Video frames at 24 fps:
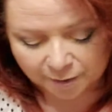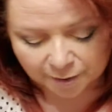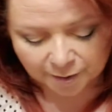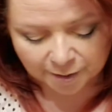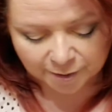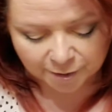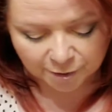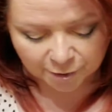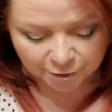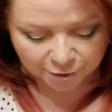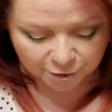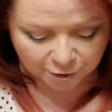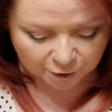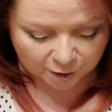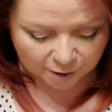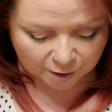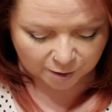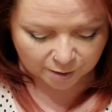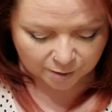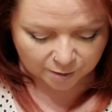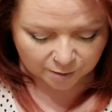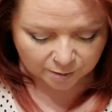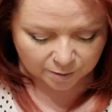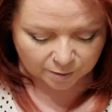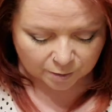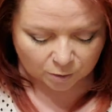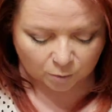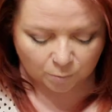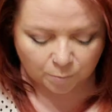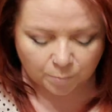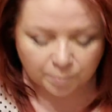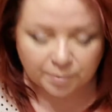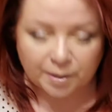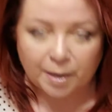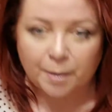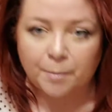in your chart.
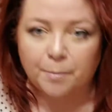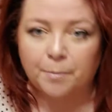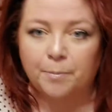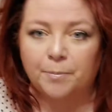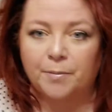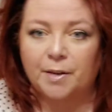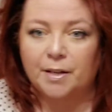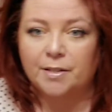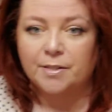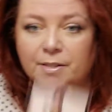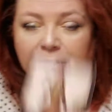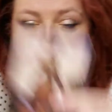Nope. Yeah, that's the